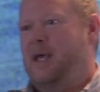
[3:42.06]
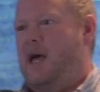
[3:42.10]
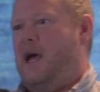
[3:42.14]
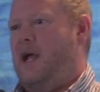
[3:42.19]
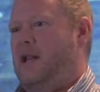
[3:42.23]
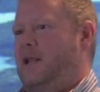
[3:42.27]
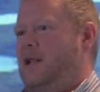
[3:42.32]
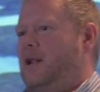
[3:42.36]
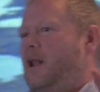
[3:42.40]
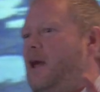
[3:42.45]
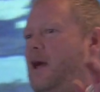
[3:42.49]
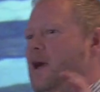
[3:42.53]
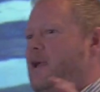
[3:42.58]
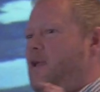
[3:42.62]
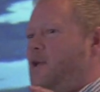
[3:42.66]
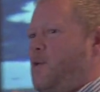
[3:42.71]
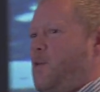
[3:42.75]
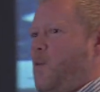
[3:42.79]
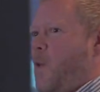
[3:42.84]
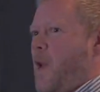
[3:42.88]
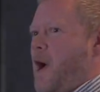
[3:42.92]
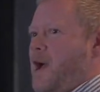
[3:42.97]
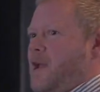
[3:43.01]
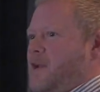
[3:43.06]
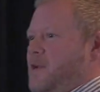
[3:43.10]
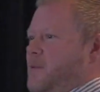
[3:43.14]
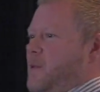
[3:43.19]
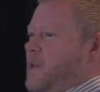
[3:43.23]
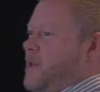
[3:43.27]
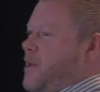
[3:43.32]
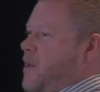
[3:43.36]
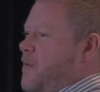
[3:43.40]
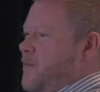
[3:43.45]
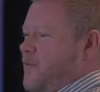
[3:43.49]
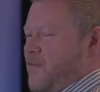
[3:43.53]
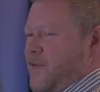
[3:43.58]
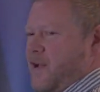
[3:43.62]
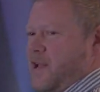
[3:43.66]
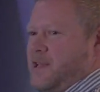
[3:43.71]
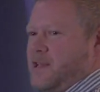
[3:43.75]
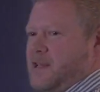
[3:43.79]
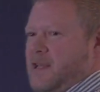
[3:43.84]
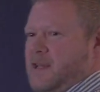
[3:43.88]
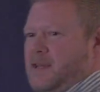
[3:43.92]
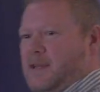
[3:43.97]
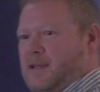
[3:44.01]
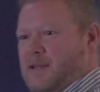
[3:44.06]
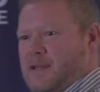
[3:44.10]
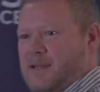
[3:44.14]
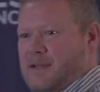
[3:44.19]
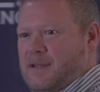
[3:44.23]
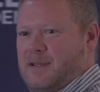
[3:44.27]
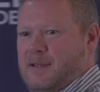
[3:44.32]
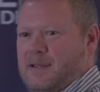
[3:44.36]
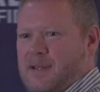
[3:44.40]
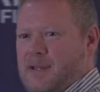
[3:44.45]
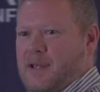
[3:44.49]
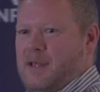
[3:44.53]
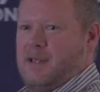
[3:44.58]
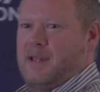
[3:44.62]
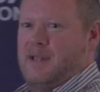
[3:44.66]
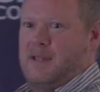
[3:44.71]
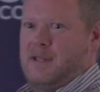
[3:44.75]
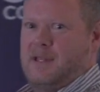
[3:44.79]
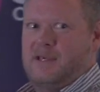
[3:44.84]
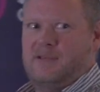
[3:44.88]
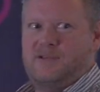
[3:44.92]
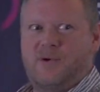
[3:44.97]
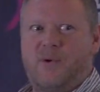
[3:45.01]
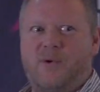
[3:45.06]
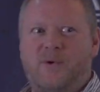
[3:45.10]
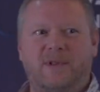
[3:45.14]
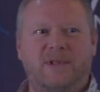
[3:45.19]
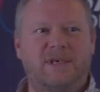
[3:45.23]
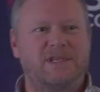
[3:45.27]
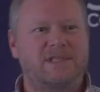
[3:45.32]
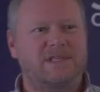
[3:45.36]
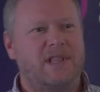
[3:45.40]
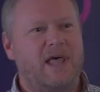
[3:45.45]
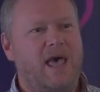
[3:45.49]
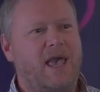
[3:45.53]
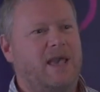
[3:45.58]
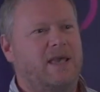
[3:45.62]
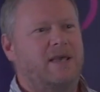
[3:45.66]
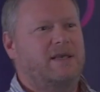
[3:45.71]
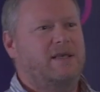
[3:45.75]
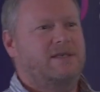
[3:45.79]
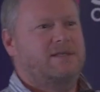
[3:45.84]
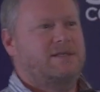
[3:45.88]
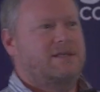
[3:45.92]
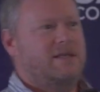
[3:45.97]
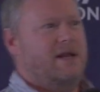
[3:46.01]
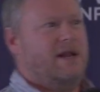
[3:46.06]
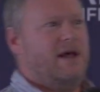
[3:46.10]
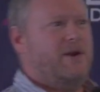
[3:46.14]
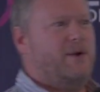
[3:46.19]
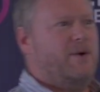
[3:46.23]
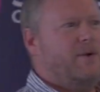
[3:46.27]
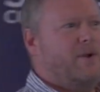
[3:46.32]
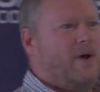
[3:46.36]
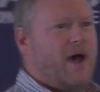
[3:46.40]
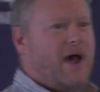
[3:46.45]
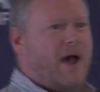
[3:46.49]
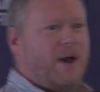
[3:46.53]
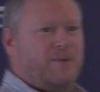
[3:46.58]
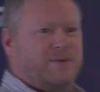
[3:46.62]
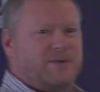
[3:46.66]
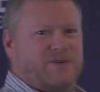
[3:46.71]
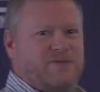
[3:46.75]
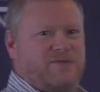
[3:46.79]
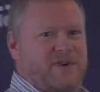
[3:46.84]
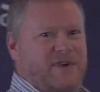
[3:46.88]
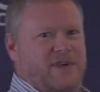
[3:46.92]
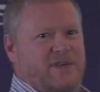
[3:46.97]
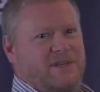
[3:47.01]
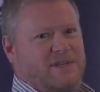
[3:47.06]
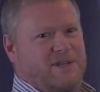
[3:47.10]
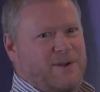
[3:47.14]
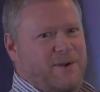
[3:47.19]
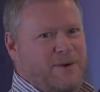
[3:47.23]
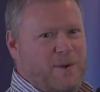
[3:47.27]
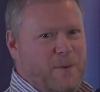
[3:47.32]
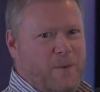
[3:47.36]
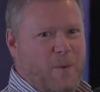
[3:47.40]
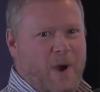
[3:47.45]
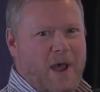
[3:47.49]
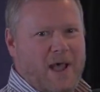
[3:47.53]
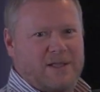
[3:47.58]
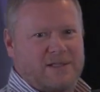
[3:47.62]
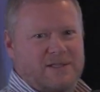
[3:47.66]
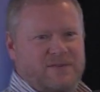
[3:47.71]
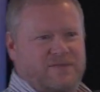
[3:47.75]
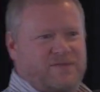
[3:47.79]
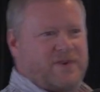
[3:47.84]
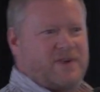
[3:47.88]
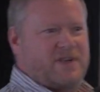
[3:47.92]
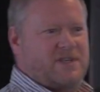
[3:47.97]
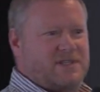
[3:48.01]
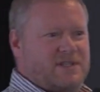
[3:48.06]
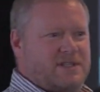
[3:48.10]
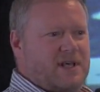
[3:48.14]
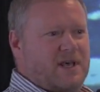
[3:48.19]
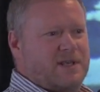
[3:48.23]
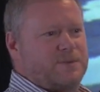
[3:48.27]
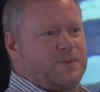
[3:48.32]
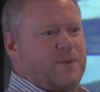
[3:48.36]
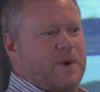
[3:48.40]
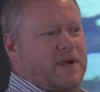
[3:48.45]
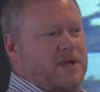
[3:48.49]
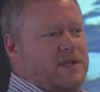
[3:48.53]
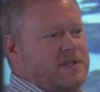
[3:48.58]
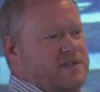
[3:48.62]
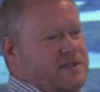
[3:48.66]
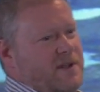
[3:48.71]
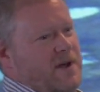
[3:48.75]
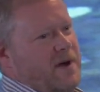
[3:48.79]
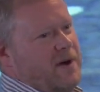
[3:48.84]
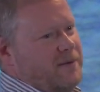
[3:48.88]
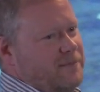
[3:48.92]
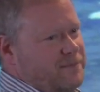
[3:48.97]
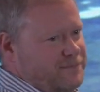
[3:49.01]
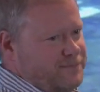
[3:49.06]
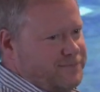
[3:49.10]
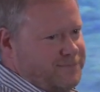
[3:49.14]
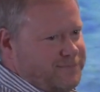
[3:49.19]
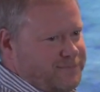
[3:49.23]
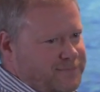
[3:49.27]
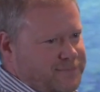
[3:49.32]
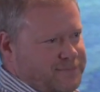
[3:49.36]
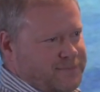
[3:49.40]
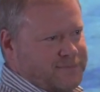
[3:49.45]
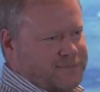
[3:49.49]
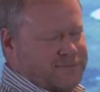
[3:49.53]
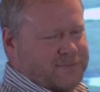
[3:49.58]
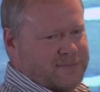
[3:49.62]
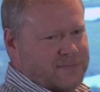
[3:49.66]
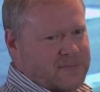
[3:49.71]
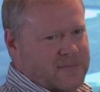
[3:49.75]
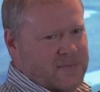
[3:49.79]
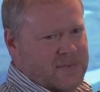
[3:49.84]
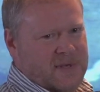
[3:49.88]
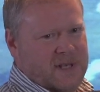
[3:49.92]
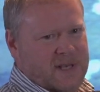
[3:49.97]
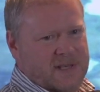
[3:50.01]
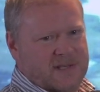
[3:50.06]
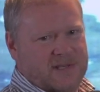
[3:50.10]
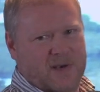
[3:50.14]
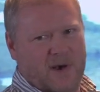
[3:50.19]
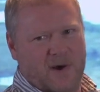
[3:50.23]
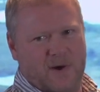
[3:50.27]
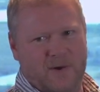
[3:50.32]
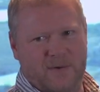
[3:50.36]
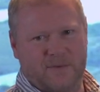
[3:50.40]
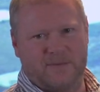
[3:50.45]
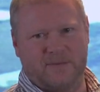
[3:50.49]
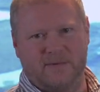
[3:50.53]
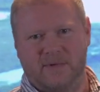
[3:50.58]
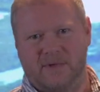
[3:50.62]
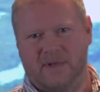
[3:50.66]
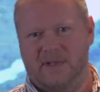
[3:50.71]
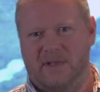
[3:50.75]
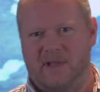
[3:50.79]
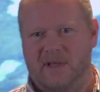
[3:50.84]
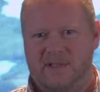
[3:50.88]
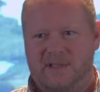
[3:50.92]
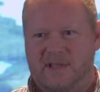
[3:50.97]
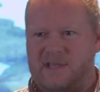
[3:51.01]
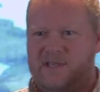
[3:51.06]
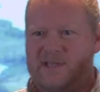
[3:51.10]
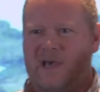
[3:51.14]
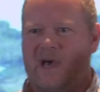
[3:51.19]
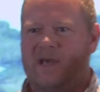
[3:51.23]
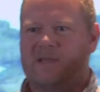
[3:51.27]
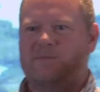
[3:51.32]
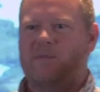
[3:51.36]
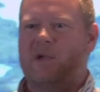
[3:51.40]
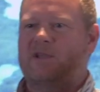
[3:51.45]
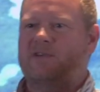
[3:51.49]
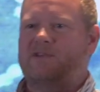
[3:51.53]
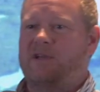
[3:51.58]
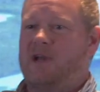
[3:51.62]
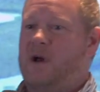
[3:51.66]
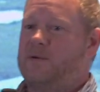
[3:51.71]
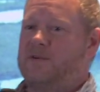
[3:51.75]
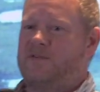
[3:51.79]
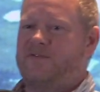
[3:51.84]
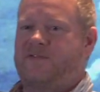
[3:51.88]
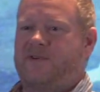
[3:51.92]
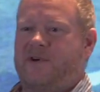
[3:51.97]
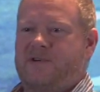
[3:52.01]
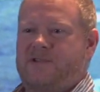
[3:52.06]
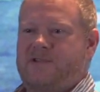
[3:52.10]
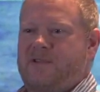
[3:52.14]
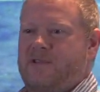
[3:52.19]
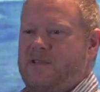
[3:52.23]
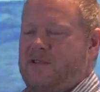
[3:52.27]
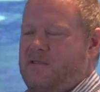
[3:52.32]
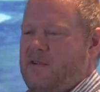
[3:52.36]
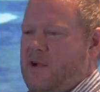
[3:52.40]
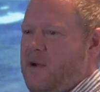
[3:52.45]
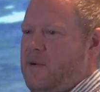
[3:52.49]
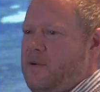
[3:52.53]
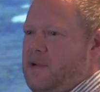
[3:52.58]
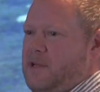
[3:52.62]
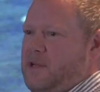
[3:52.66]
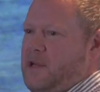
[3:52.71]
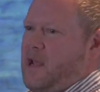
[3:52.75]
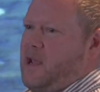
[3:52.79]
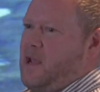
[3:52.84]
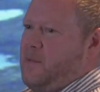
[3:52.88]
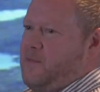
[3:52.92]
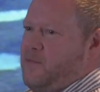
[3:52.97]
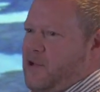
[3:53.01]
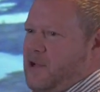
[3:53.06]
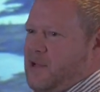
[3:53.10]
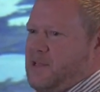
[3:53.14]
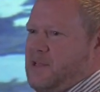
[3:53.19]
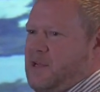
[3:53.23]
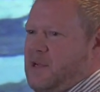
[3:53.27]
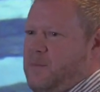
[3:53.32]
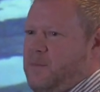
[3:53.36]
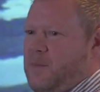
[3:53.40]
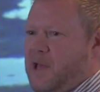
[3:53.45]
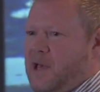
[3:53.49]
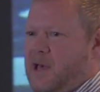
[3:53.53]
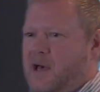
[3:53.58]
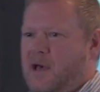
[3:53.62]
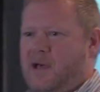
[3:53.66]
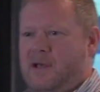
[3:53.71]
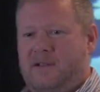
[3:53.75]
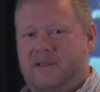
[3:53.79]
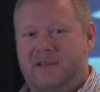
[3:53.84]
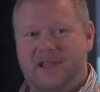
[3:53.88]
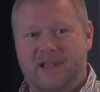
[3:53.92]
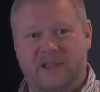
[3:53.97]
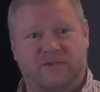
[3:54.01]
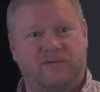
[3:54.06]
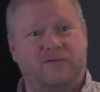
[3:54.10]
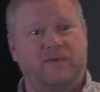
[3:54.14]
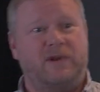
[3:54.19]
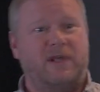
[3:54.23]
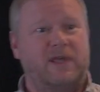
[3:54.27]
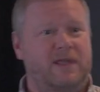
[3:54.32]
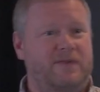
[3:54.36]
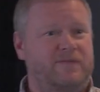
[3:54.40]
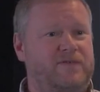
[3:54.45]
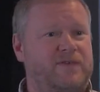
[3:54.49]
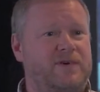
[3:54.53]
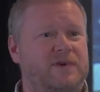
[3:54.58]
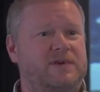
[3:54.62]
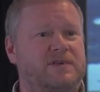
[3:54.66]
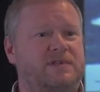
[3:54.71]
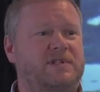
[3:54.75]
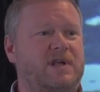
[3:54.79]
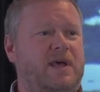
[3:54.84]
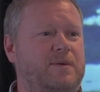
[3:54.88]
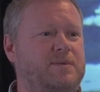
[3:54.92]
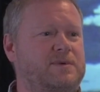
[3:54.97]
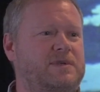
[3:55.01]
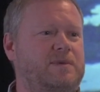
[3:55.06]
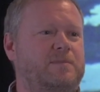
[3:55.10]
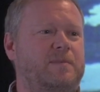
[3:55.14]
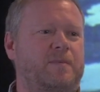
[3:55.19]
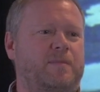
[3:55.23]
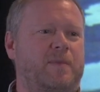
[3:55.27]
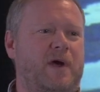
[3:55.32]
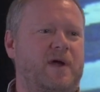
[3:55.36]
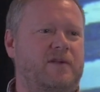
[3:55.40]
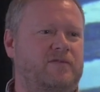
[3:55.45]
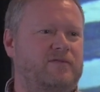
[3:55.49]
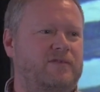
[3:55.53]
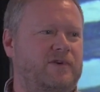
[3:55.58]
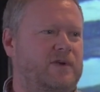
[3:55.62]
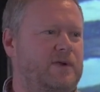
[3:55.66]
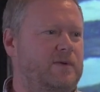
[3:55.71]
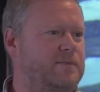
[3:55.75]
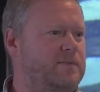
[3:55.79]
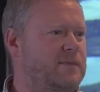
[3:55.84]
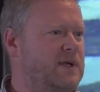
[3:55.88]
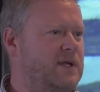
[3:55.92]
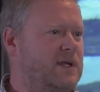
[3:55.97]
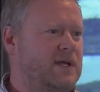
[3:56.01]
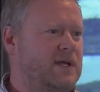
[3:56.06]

And you're like, where do I go fishing? There's all these lakes, and I don't know how to fish, I don't know where to fish, and that's where you start. So, as these guys mentioned, I was first on the ground at Databricks in EMEA. Literally, first day was in my bedroom.